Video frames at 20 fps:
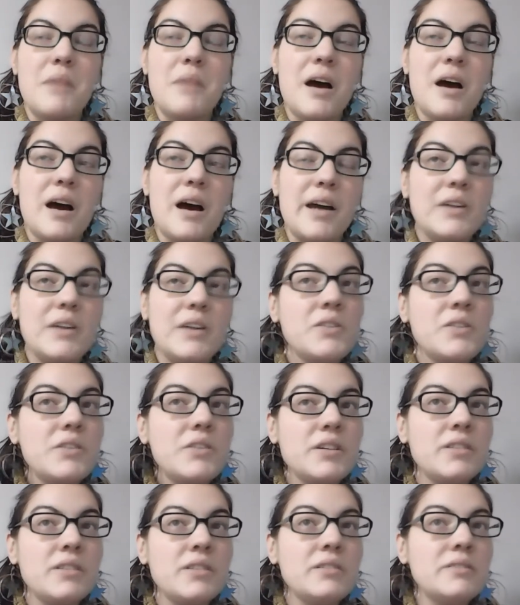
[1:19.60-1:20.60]
I
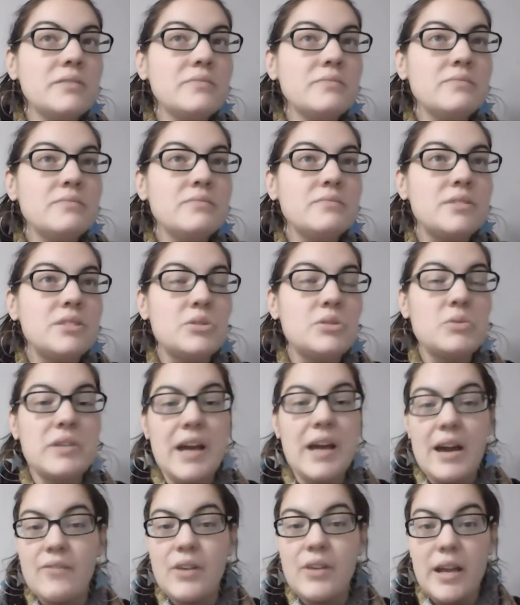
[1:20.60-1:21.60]
could do
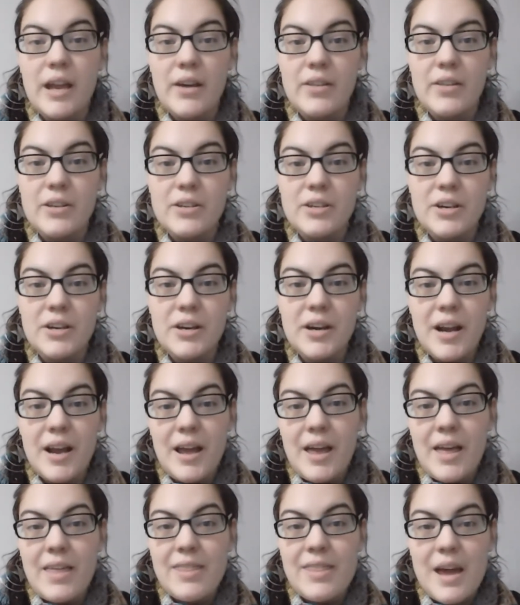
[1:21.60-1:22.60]
an Advent calendar
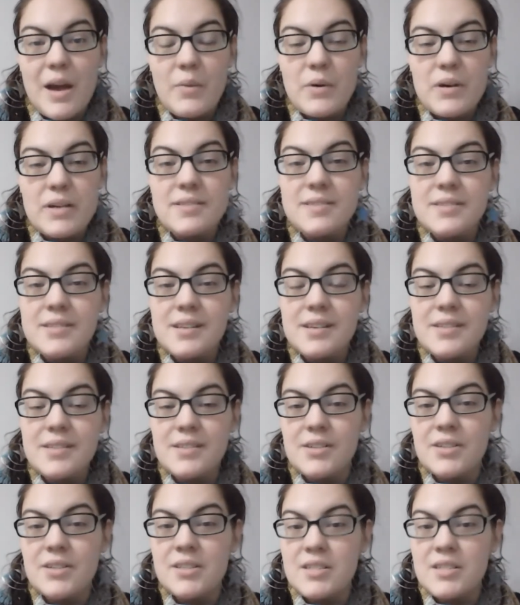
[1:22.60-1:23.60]
that was a
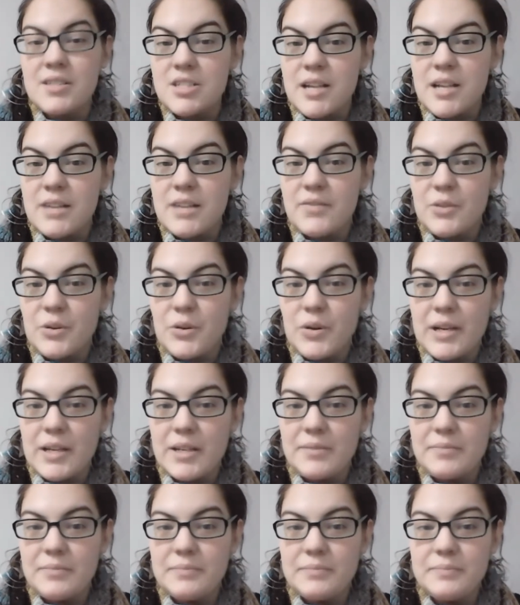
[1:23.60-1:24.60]
certain shade of
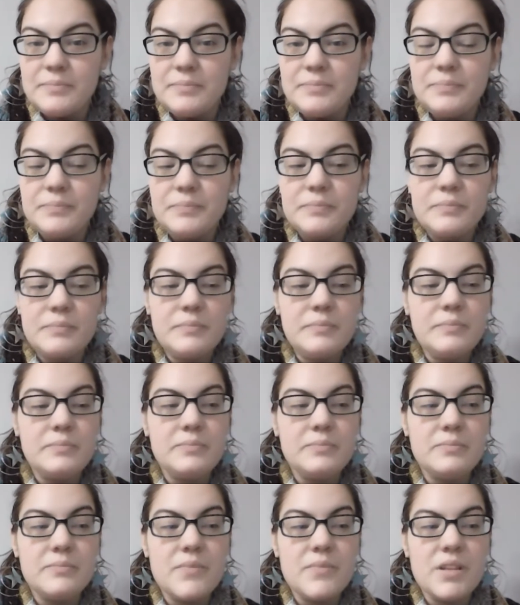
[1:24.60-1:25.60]
green.
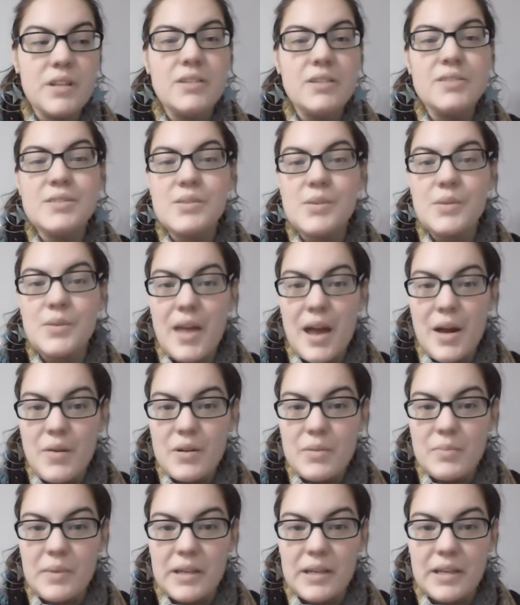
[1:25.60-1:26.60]
So that
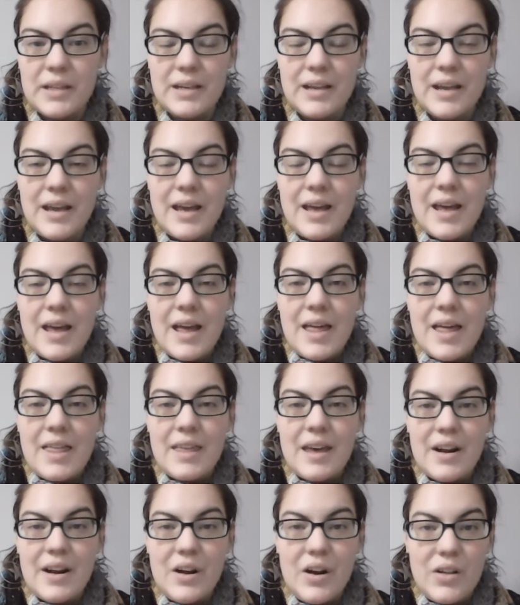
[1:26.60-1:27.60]
would mean
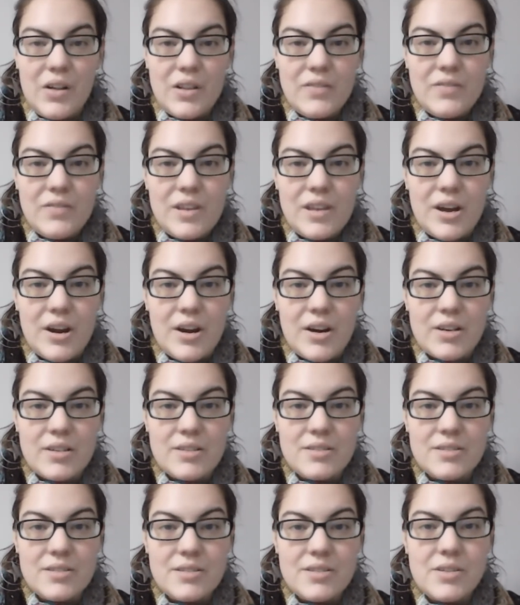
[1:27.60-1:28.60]
that all of the
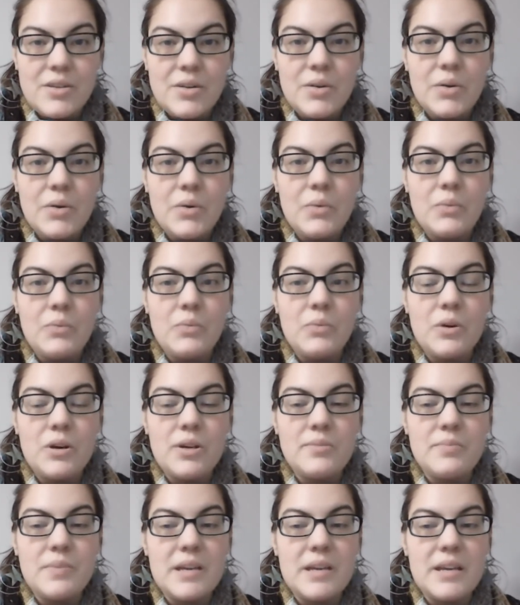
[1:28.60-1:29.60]
yarns
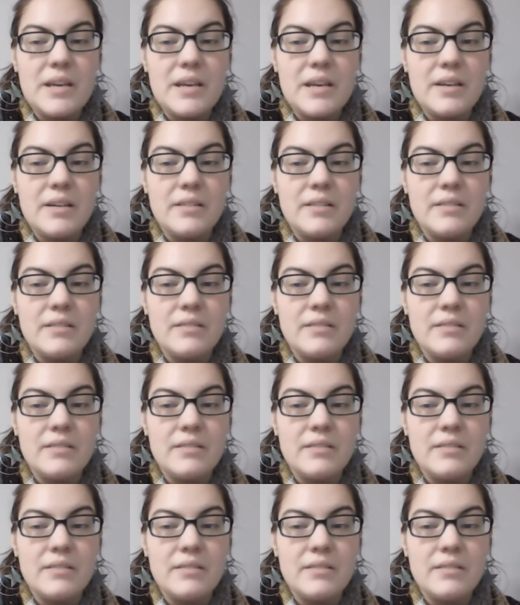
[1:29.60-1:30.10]
would be